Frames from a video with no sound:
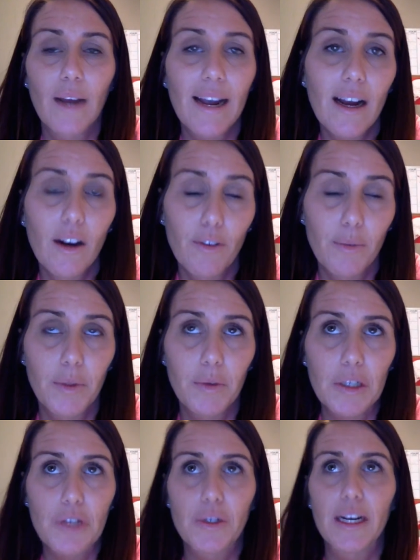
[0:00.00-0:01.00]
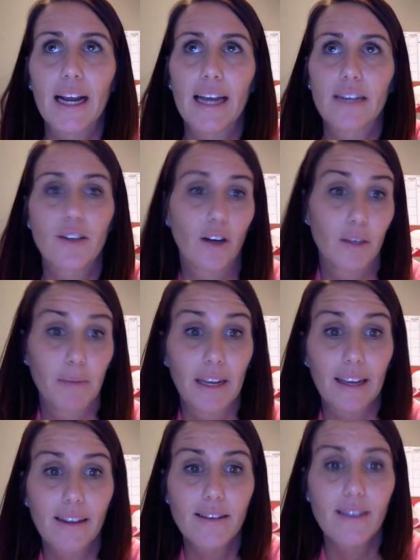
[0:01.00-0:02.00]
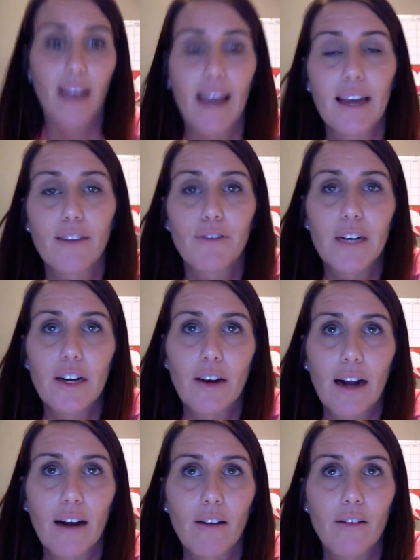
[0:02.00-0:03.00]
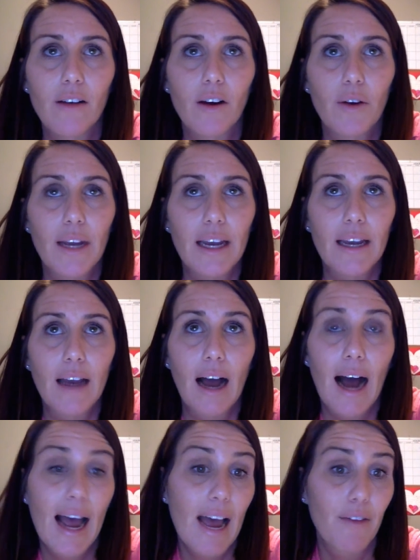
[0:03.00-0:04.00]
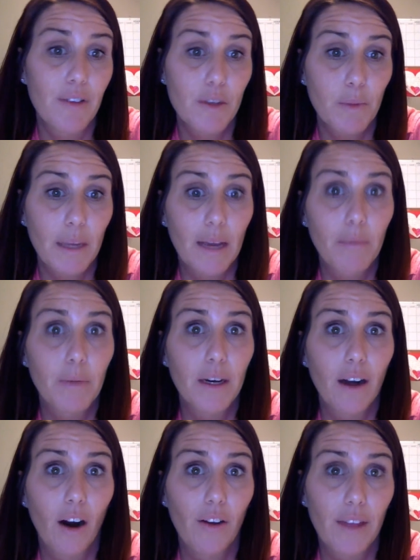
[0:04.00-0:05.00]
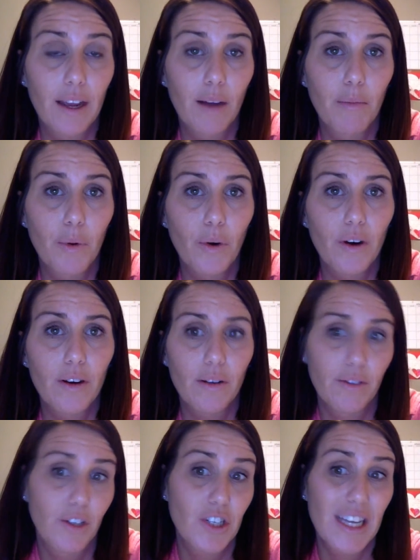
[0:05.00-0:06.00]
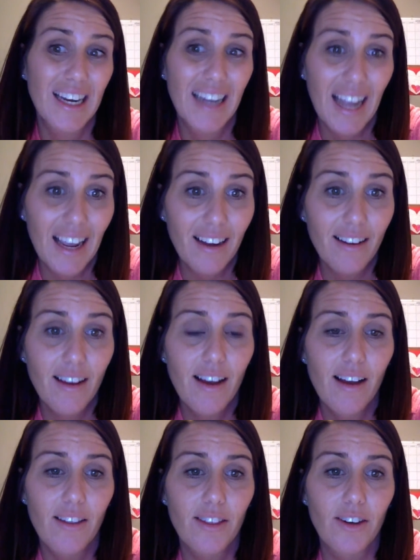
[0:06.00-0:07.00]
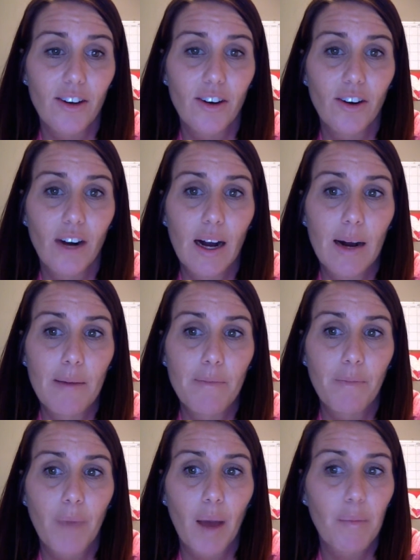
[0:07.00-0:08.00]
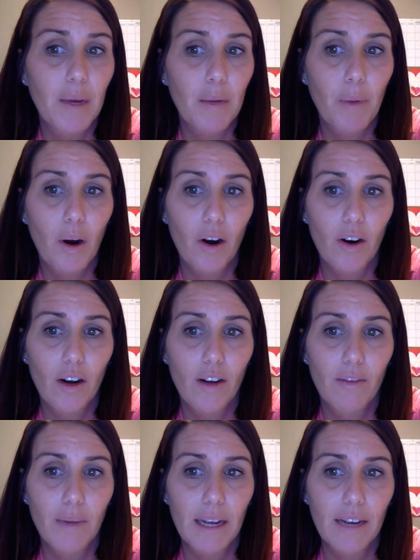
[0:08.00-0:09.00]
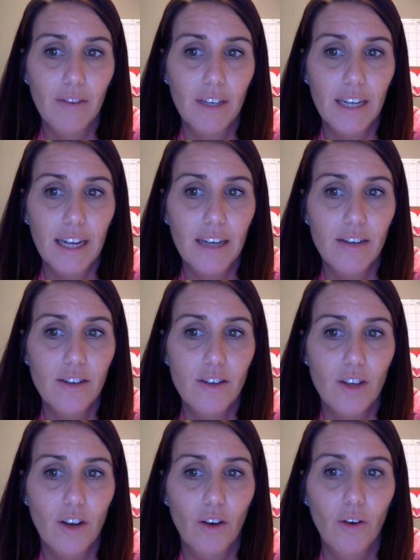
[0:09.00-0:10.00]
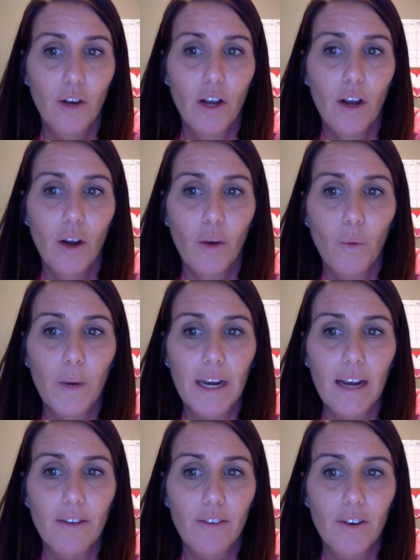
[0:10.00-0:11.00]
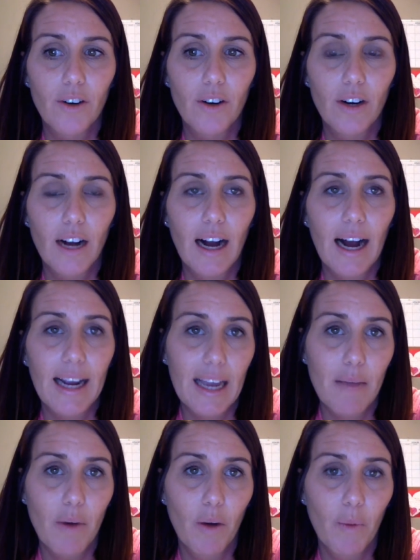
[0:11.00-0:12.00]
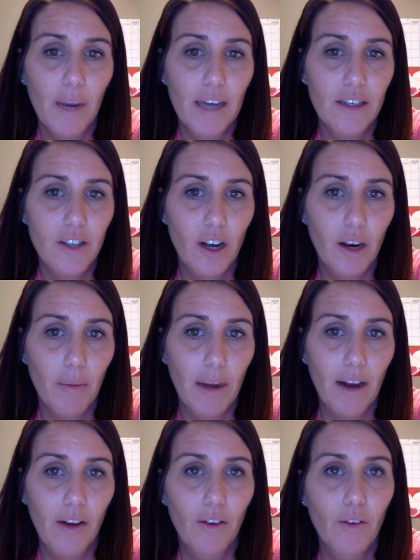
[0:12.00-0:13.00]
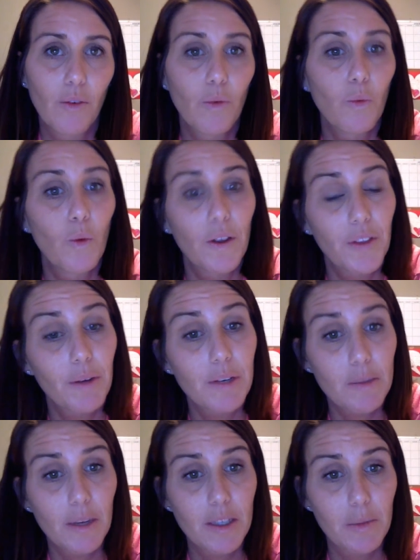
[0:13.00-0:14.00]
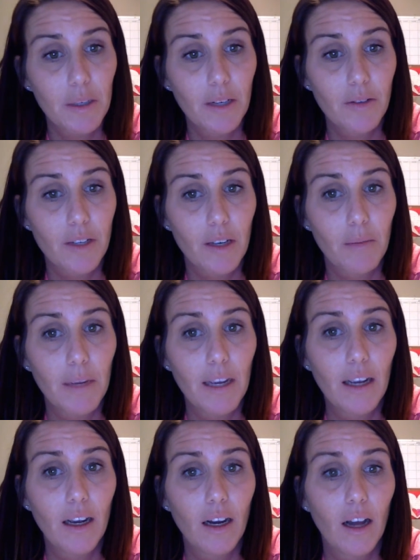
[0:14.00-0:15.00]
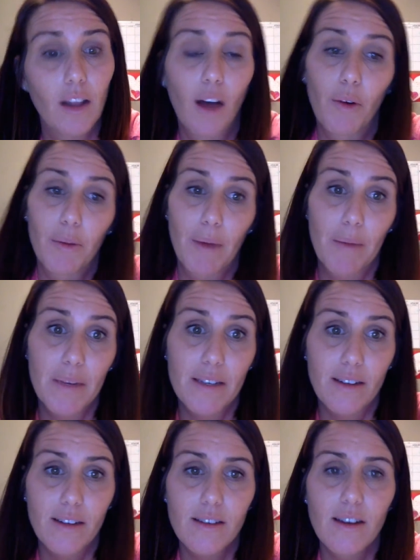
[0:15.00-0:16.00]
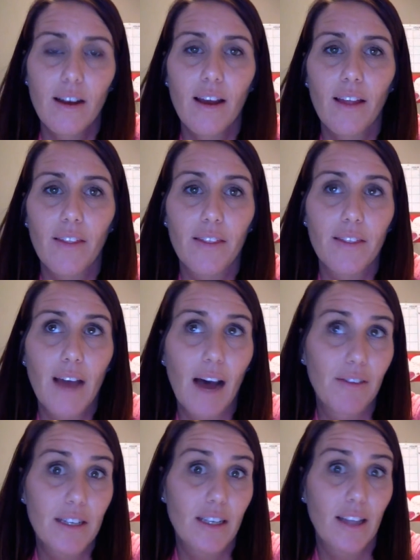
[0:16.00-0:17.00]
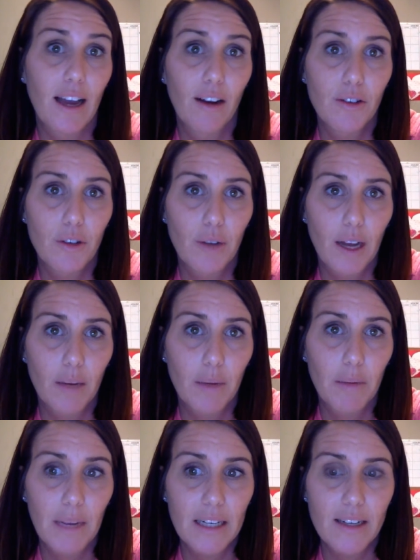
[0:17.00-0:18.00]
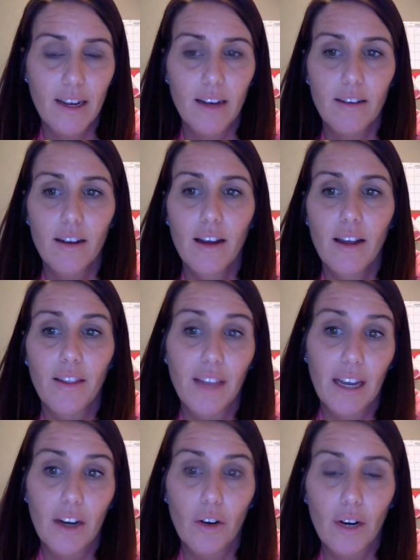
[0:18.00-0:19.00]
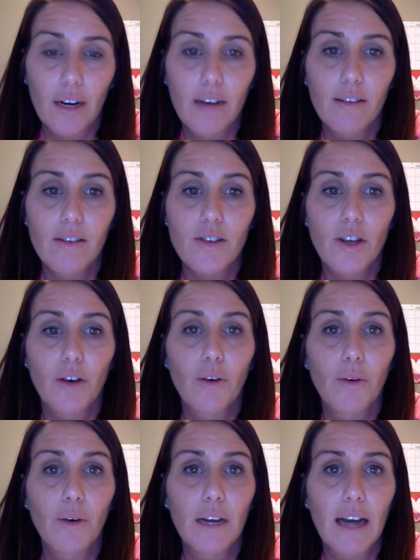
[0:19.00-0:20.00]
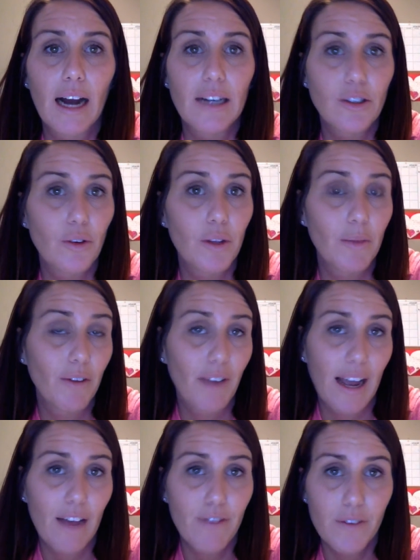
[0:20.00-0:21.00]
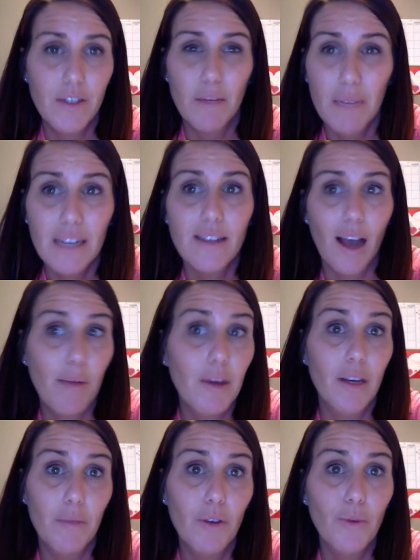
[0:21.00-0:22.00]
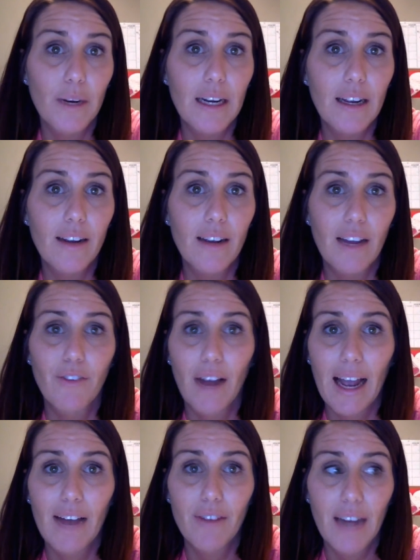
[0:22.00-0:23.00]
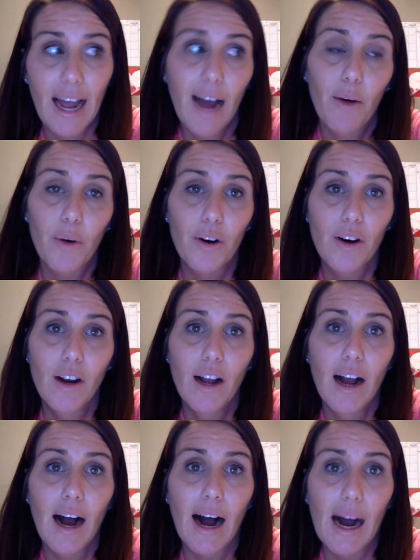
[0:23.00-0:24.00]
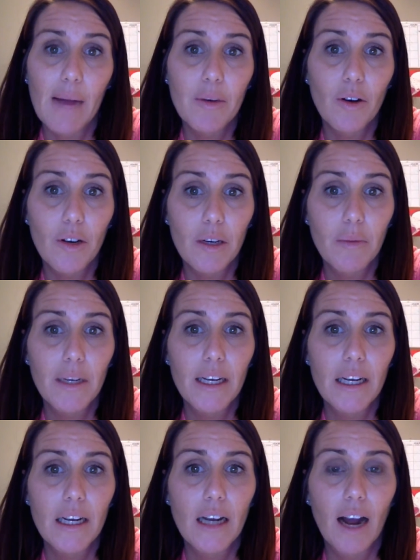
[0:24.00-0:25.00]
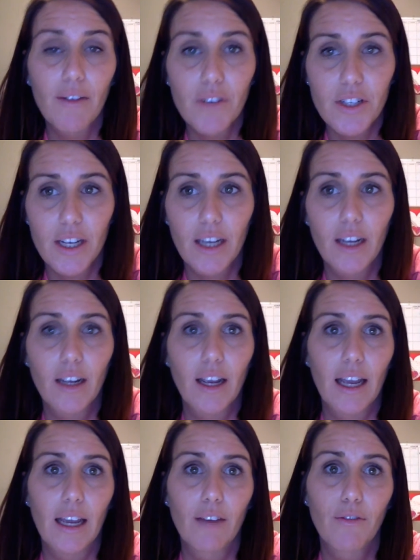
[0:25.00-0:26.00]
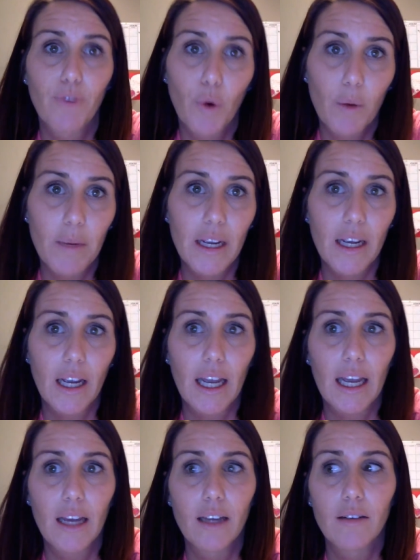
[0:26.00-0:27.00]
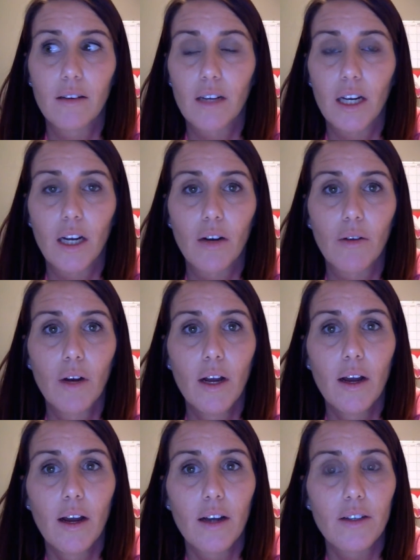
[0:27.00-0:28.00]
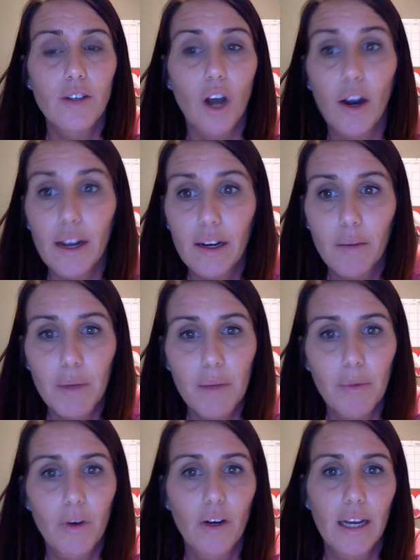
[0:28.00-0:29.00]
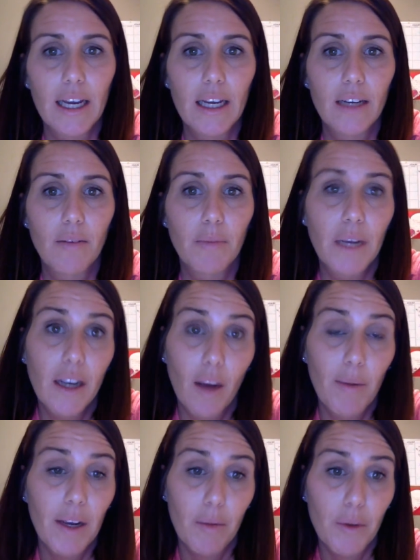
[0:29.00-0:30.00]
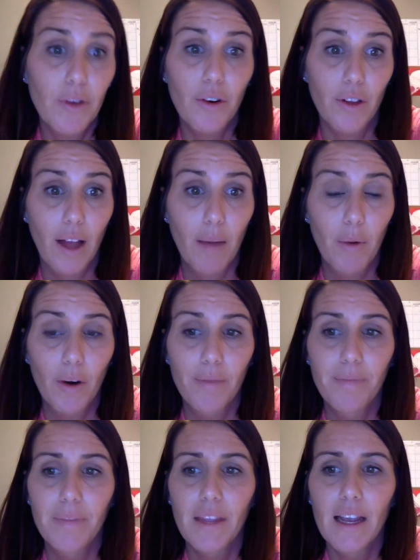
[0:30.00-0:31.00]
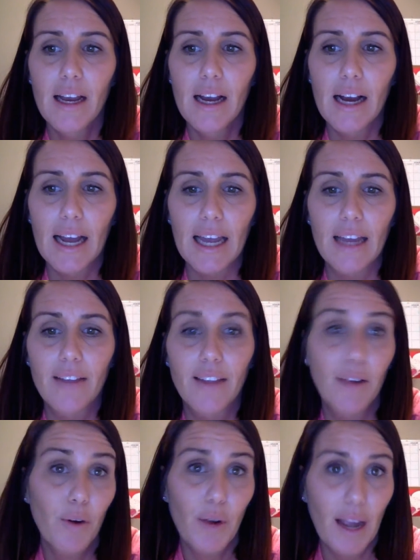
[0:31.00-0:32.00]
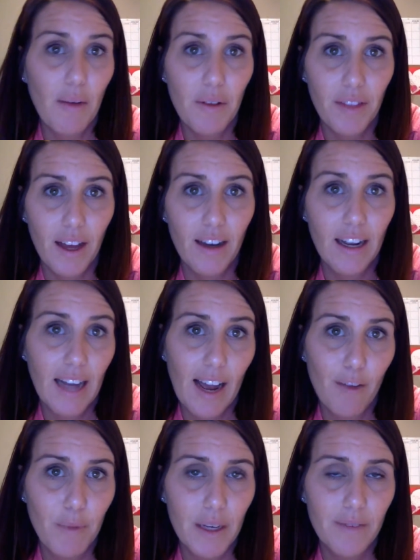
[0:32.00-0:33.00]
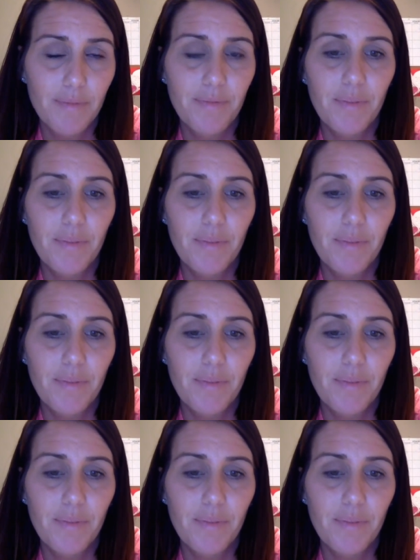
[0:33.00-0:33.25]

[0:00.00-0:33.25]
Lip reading: I got home from the retreat, I had to talk to my kids. I had to figure out, okay, I have this plan, but are they on board? They're 10 and 8. They're a big part of my everyday. So whenever I came home, we had to talk about what their responsibility was going to be along with my business. Obviously, the household had to be maintained. They agreed. So I told them, if I have 15 minutes, I'm going to be reading. If I have an hour, I'm going to be conversating and forming and, talking to people and being on my computer a lot more. And they were okay with that and have been.